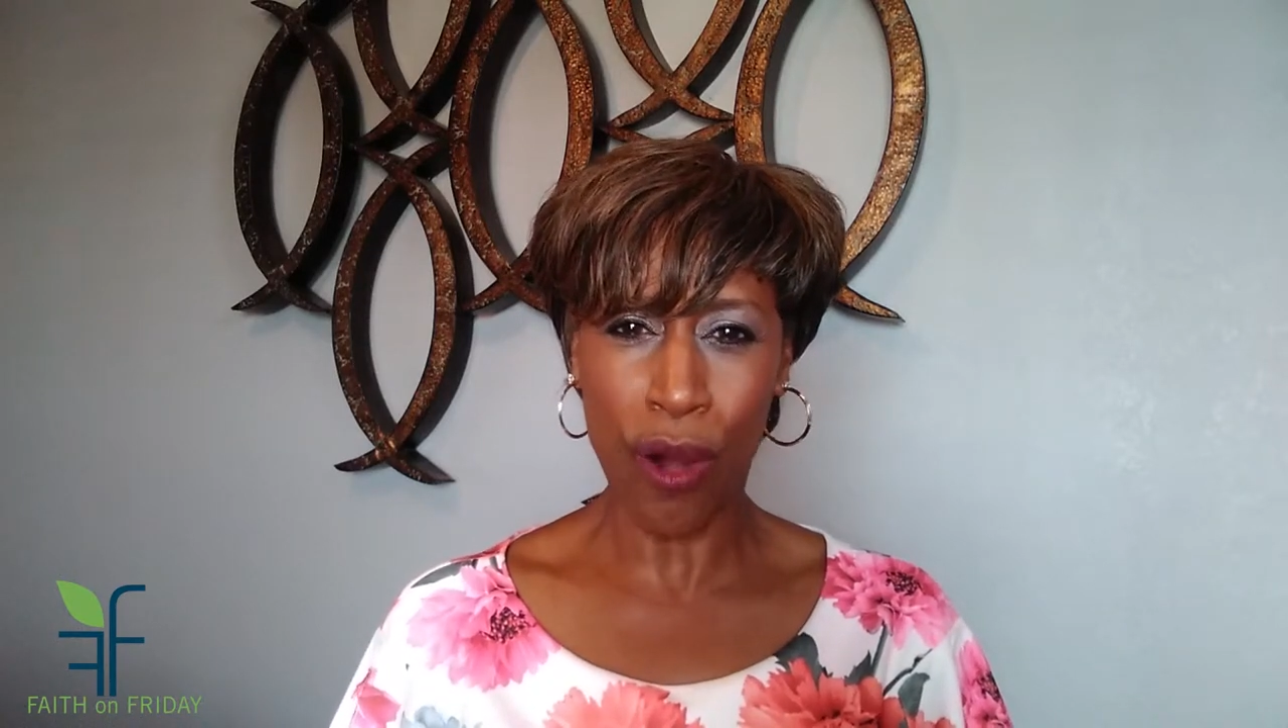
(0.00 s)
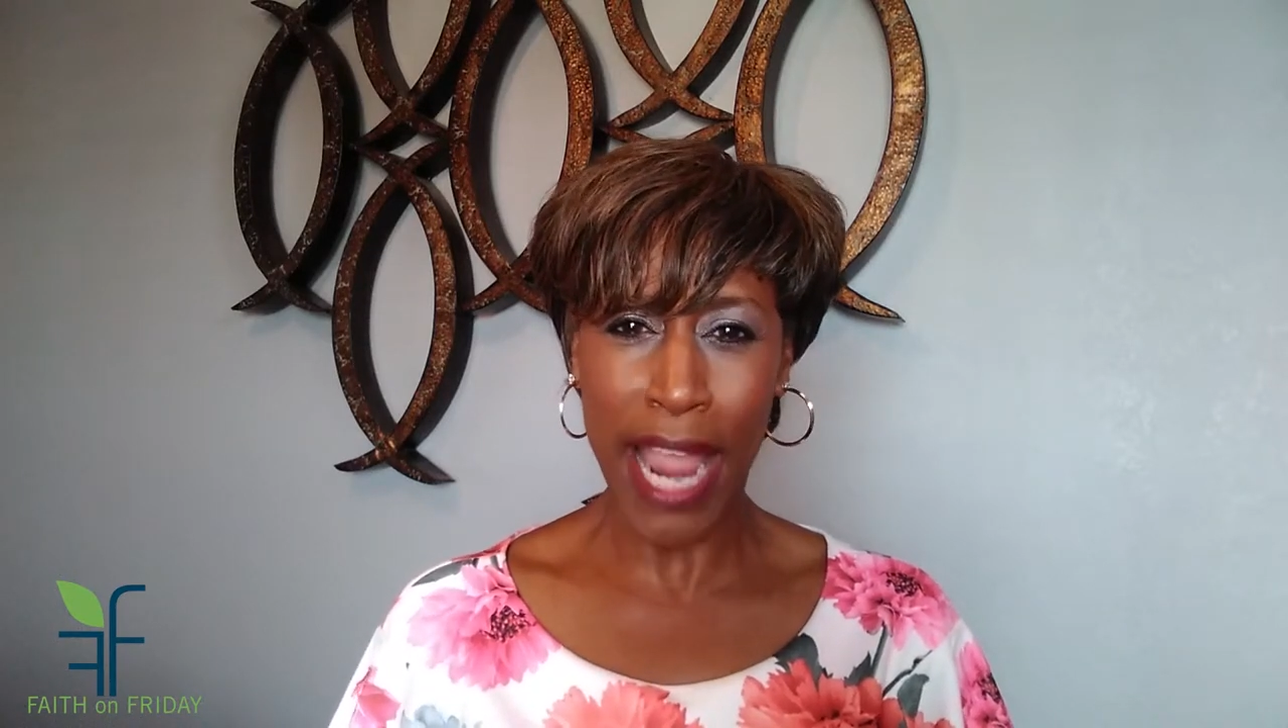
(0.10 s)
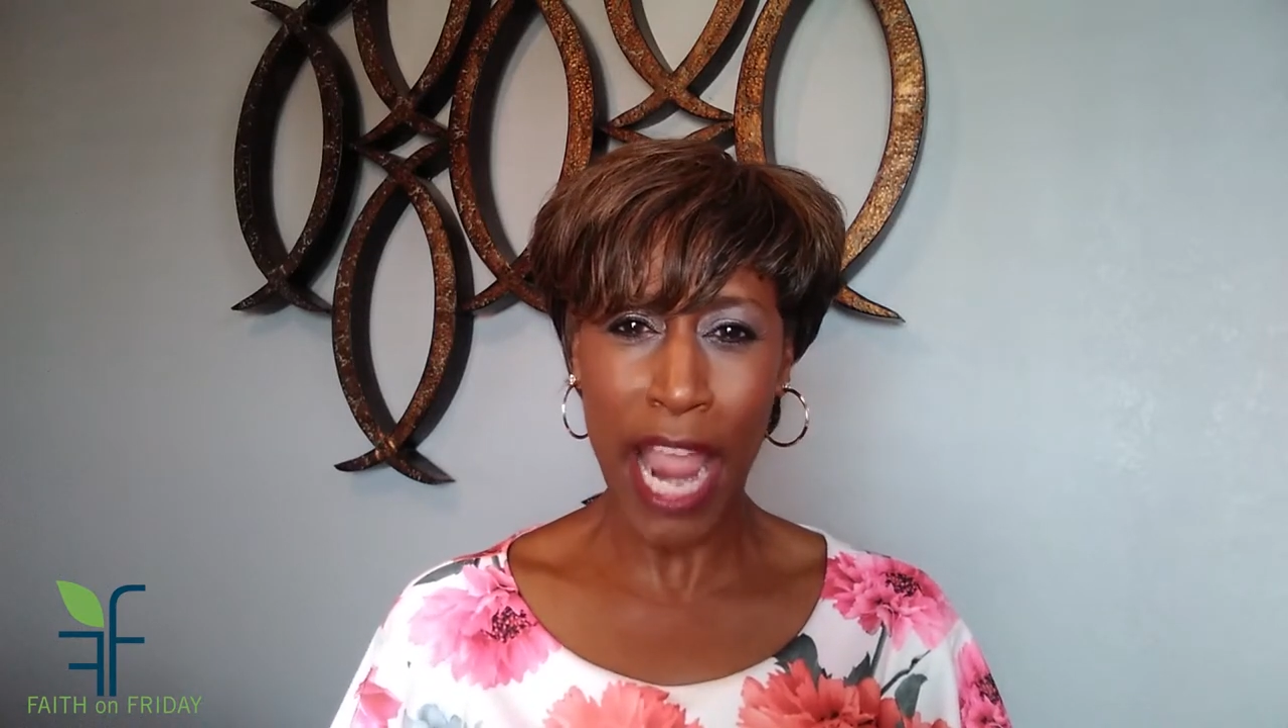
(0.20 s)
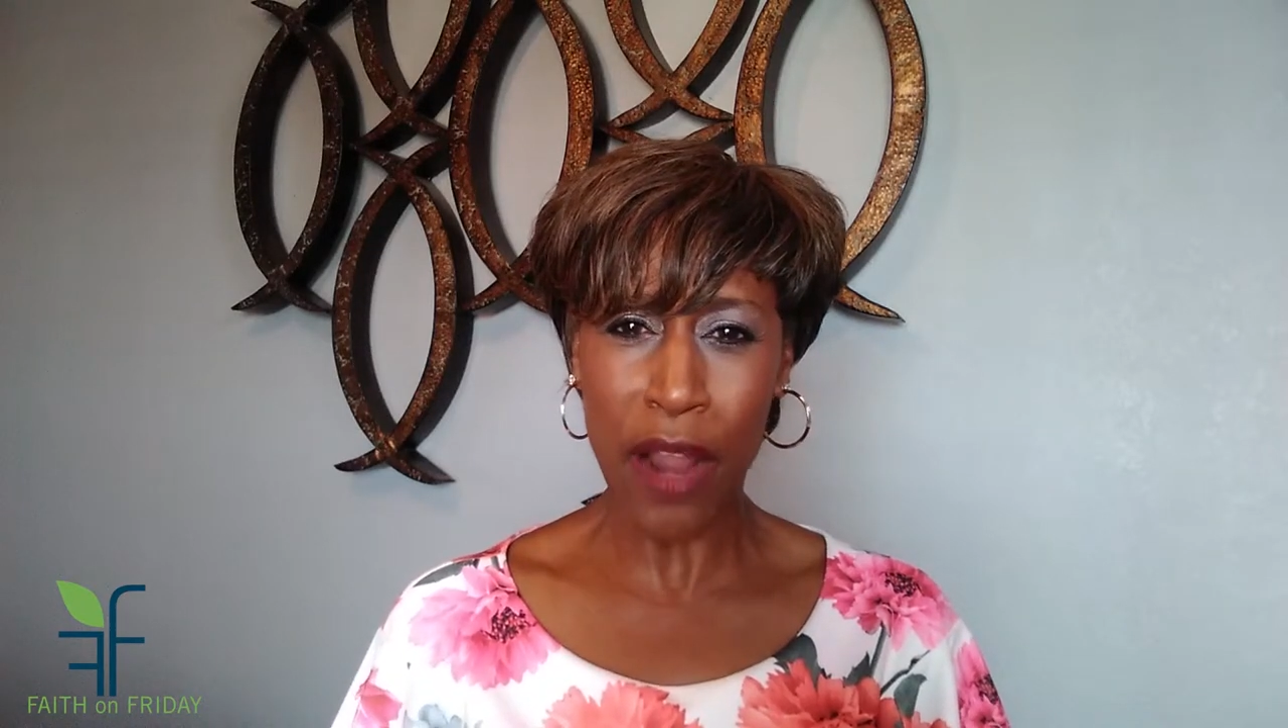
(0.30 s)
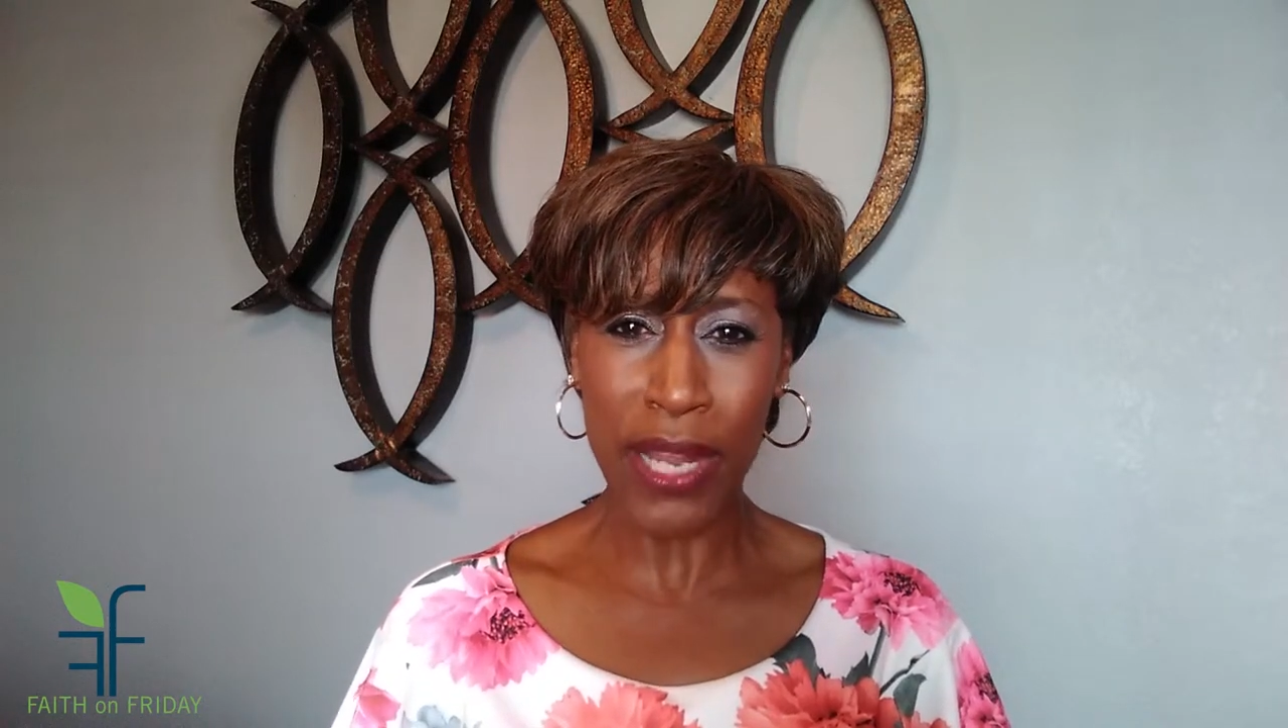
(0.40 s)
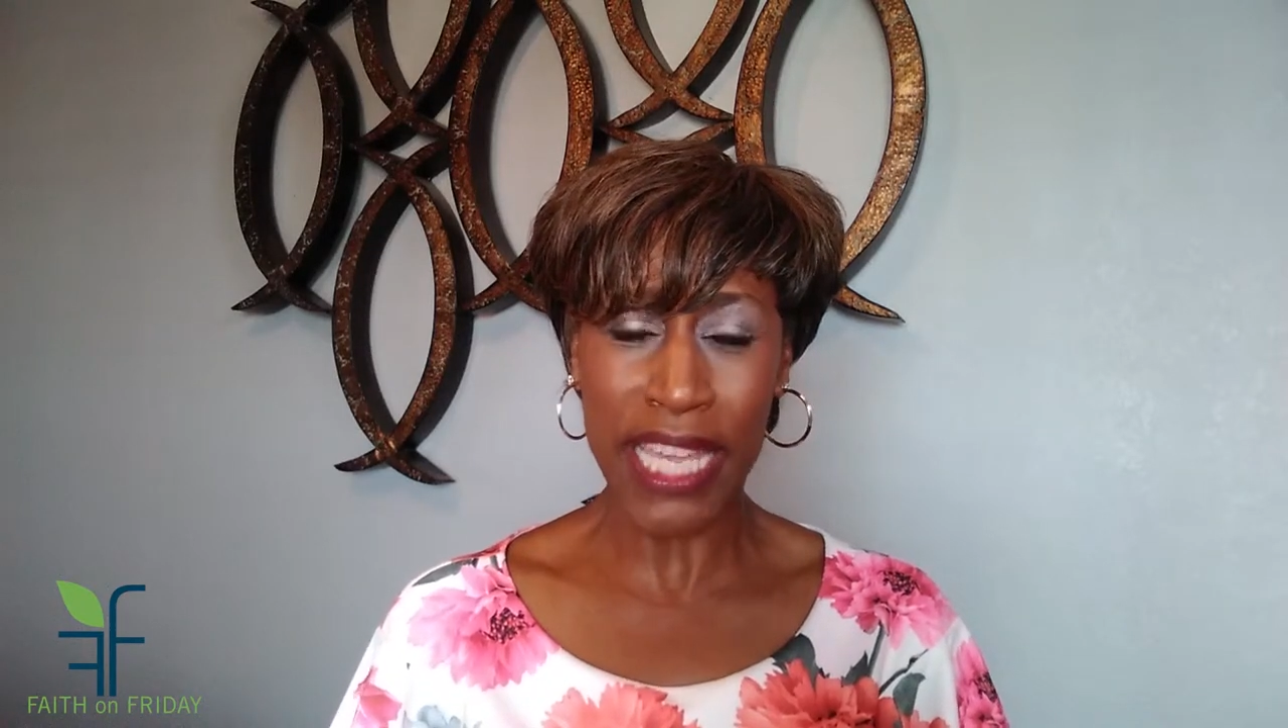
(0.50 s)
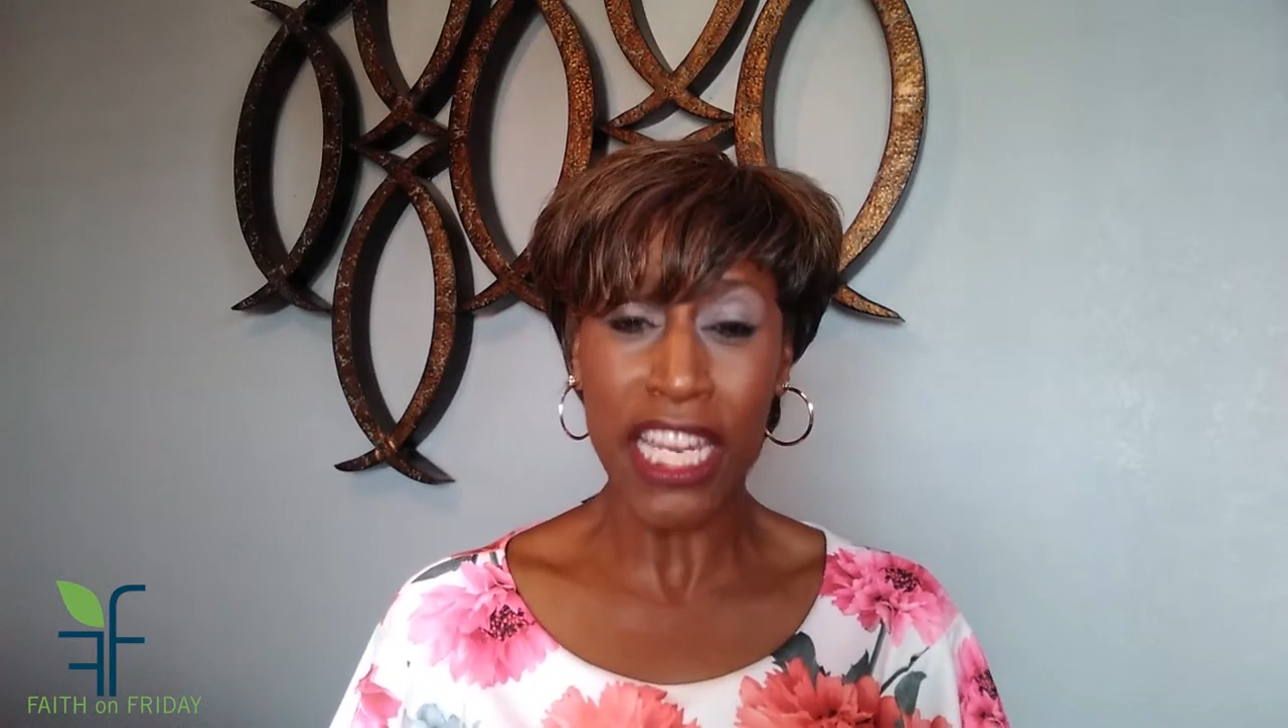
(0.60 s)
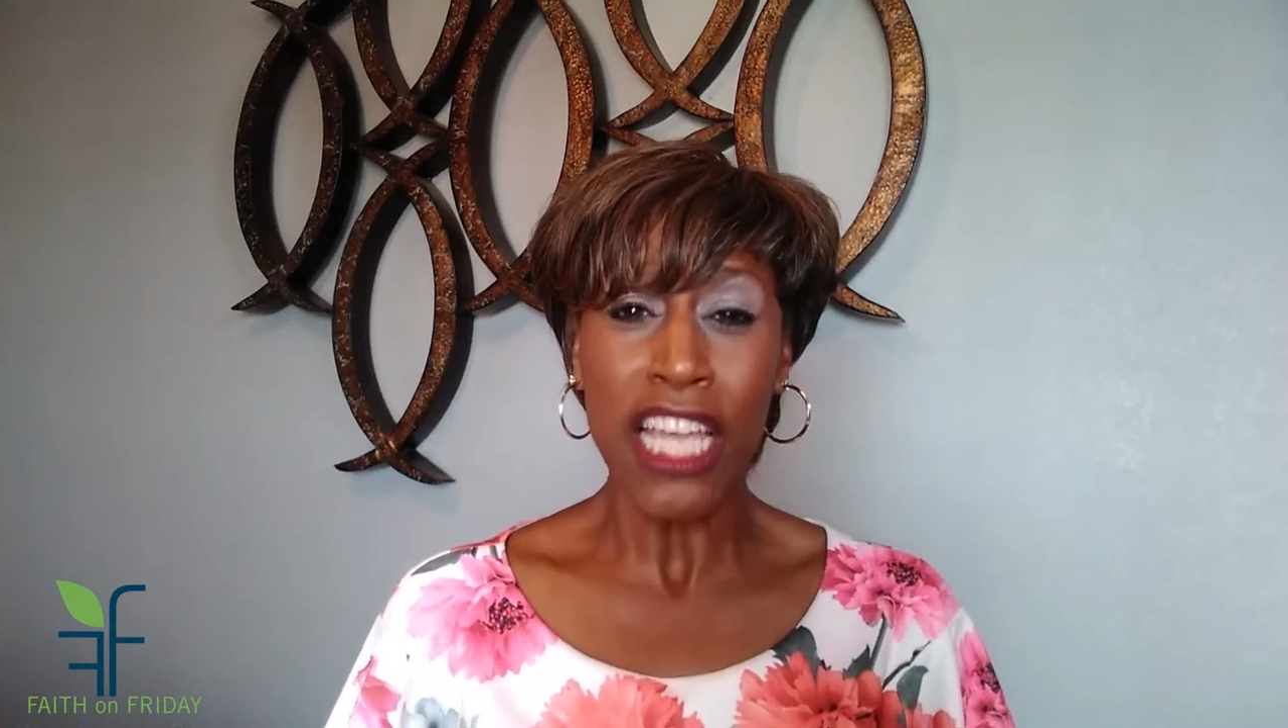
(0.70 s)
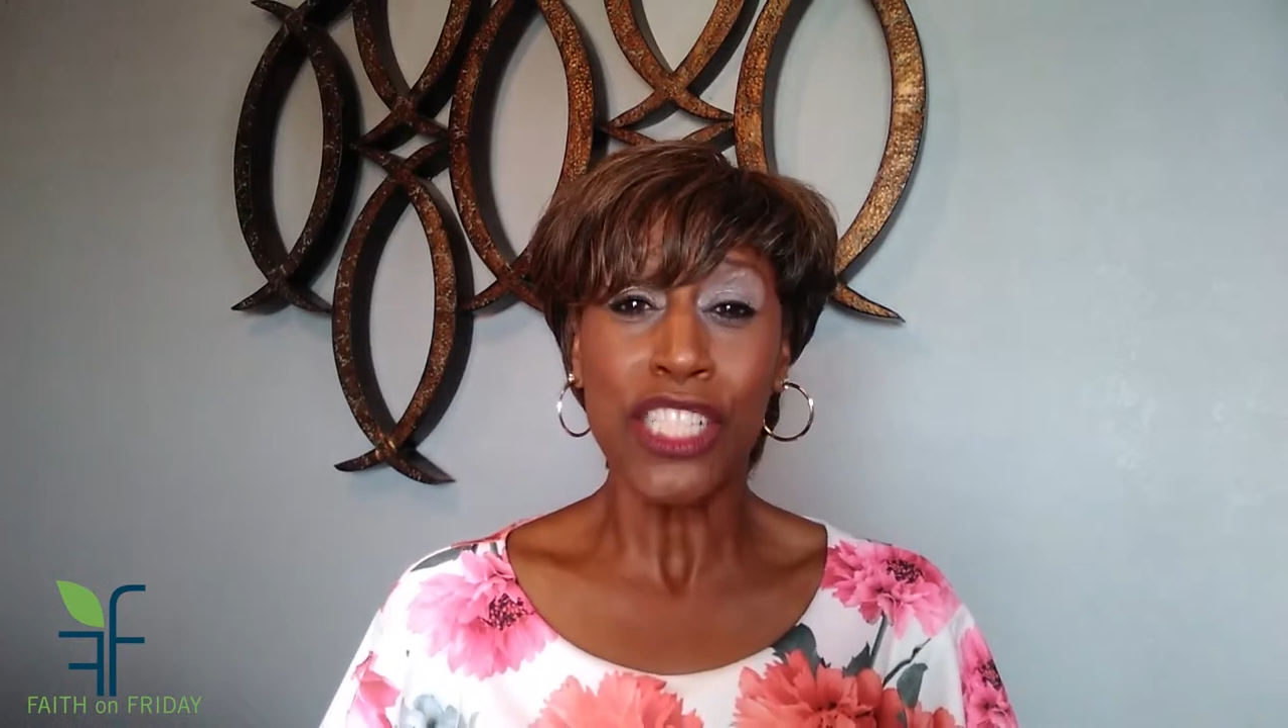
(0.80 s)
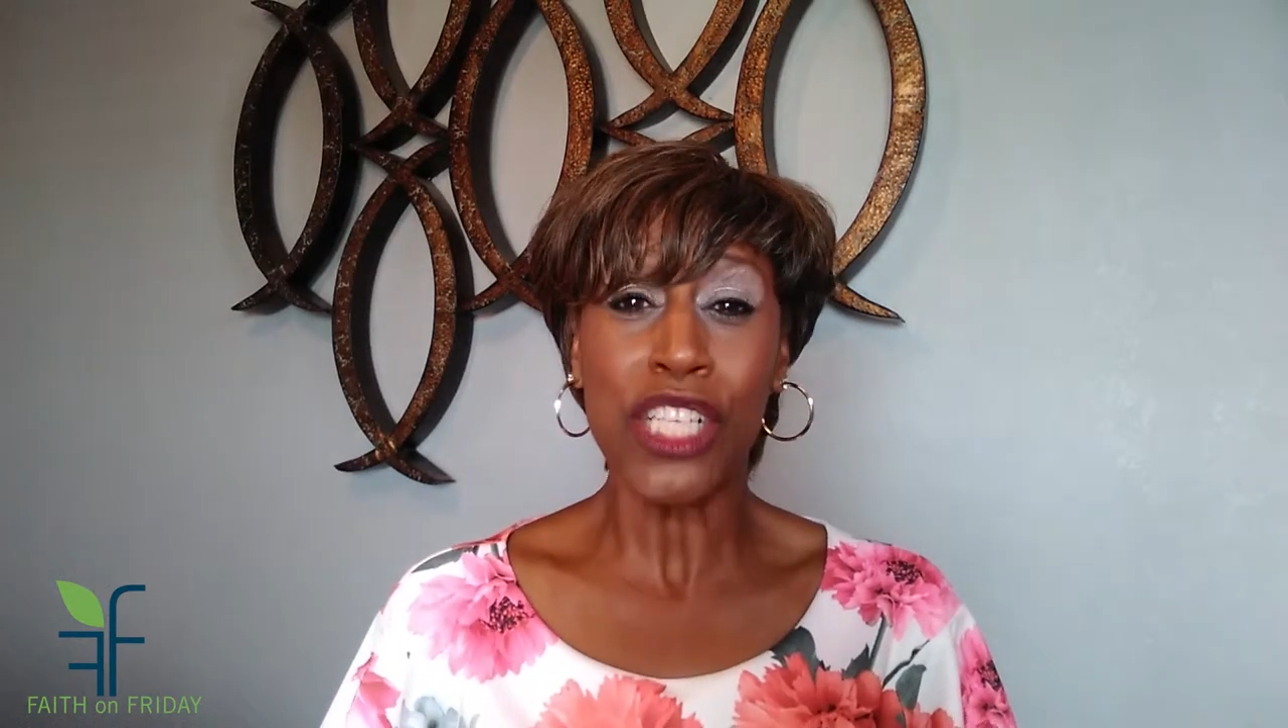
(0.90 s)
or arrogant